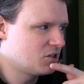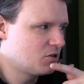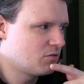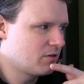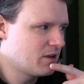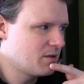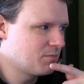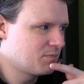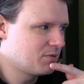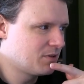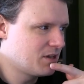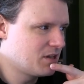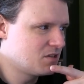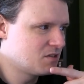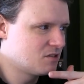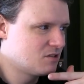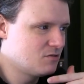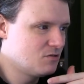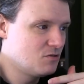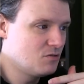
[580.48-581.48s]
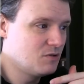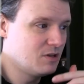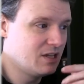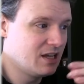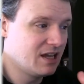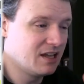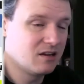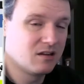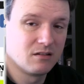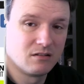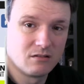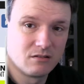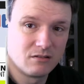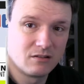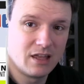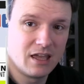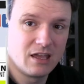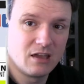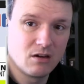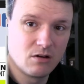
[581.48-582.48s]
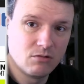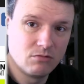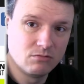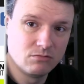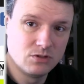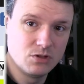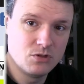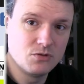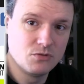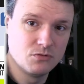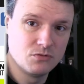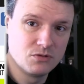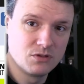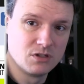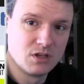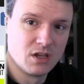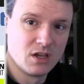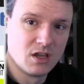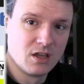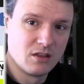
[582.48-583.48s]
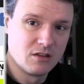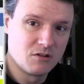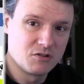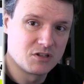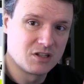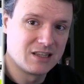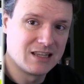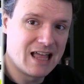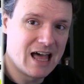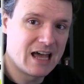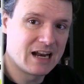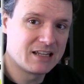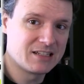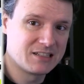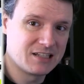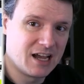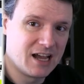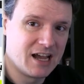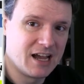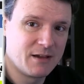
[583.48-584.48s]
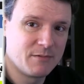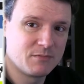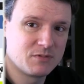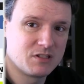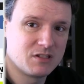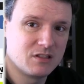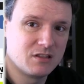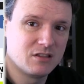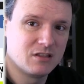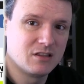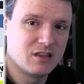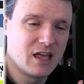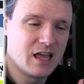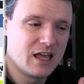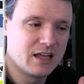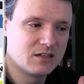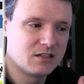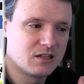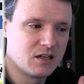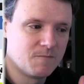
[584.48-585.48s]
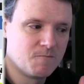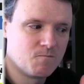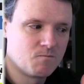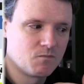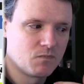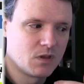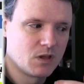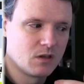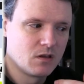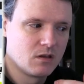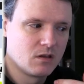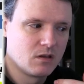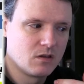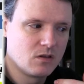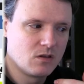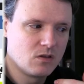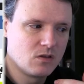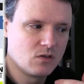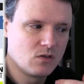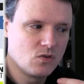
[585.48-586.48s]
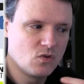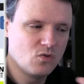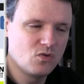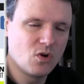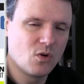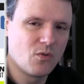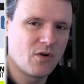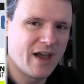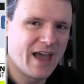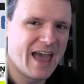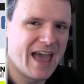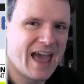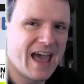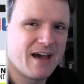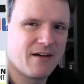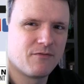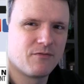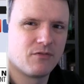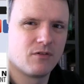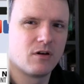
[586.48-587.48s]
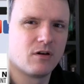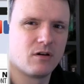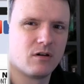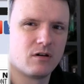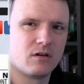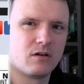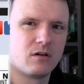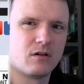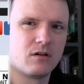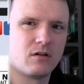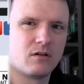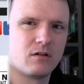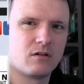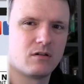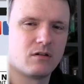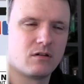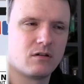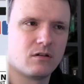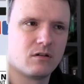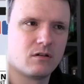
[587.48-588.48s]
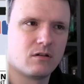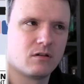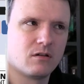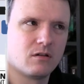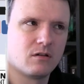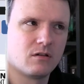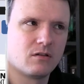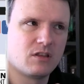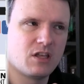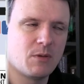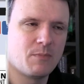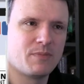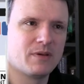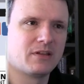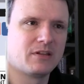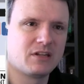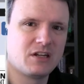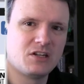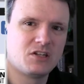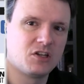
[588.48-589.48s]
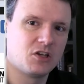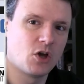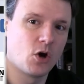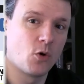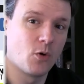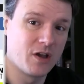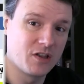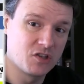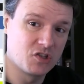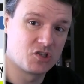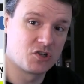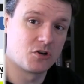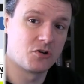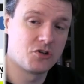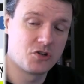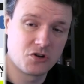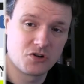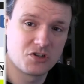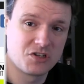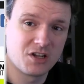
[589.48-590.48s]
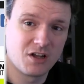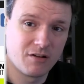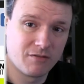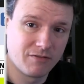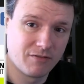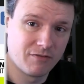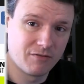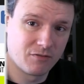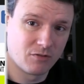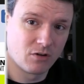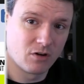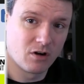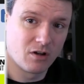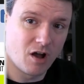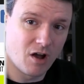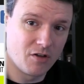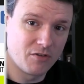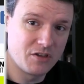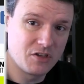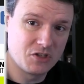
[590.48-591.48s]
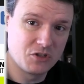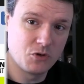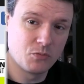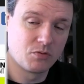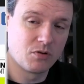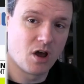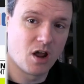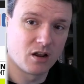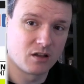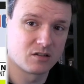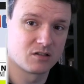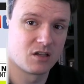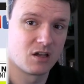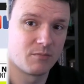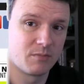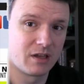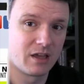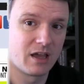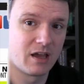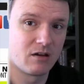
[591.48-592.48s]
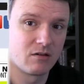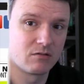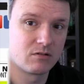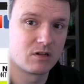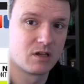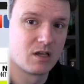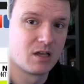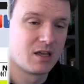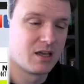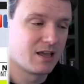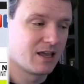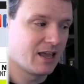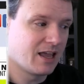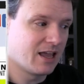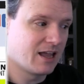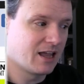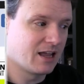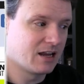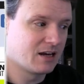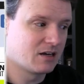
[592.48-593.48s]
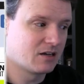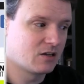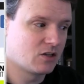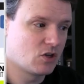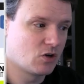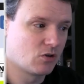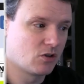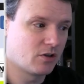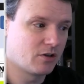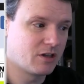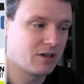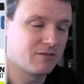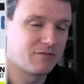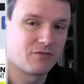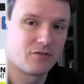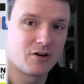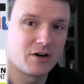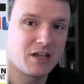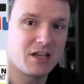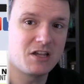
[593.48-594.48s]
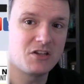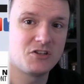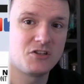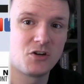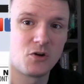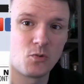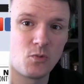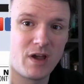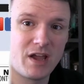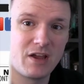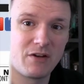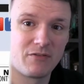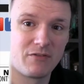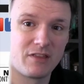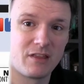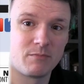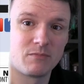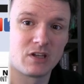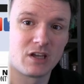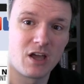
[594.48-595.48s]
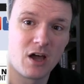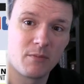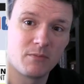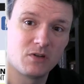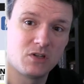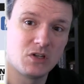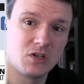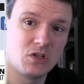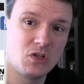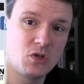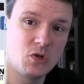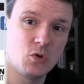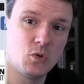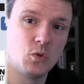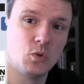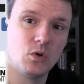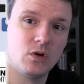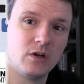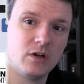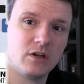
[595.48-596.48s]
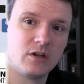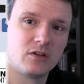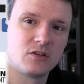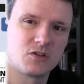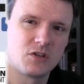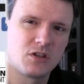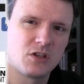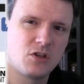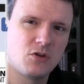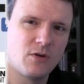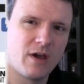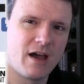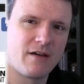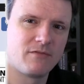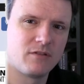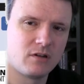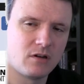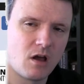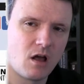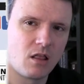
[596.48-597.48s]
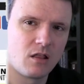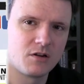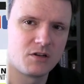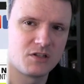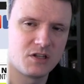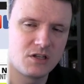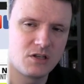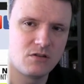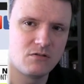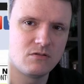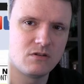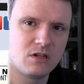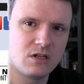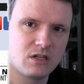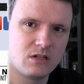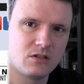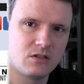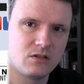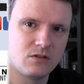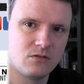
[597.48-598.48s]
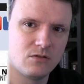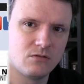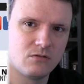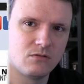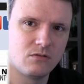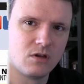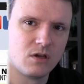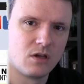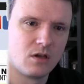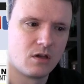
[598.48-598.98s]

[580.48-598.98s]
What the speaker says: a great place to get Lego news. There's a lot of times that you don't have the ability to go and search yourself for all these new products coming out, and you're looking for an easier way for them to come to you so that you have the knowledge that you need to